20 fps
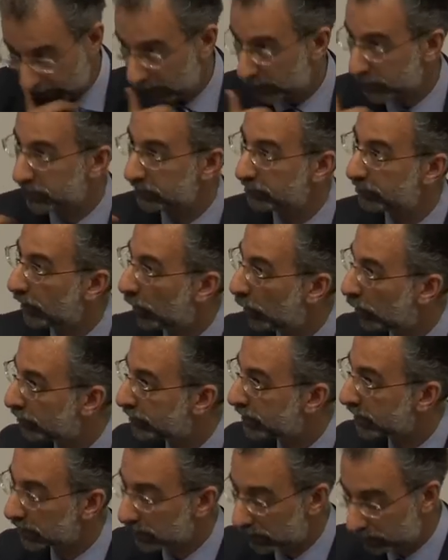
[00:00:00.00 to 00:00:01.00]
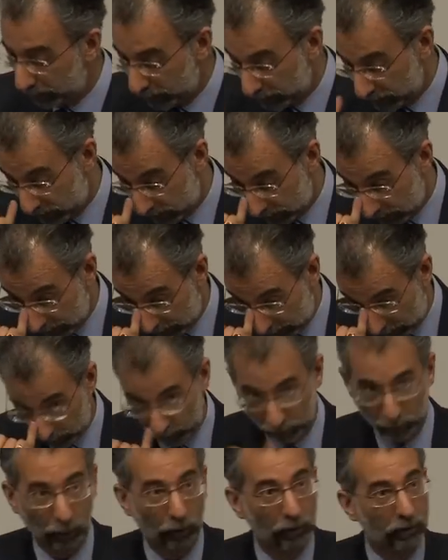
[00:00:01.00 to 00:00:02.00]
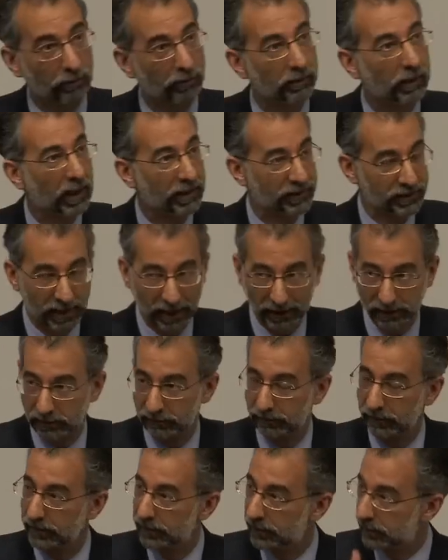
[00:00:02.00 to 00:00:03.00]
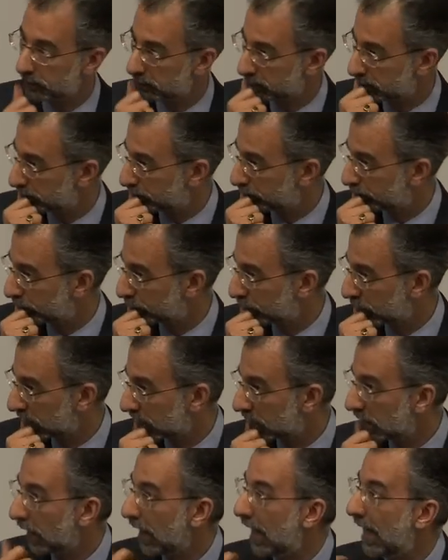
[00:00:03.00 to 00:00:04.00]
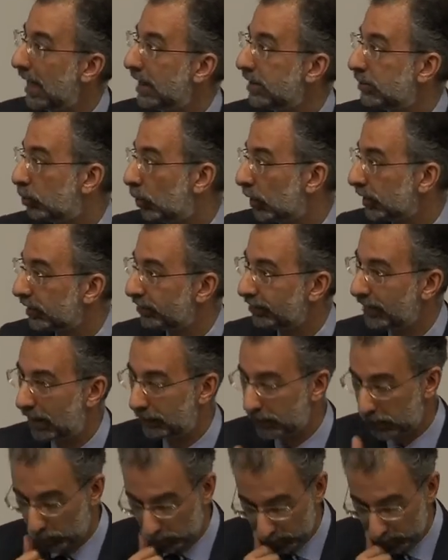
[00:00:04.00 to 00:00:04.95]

I was involved in community law as an activist. And what the family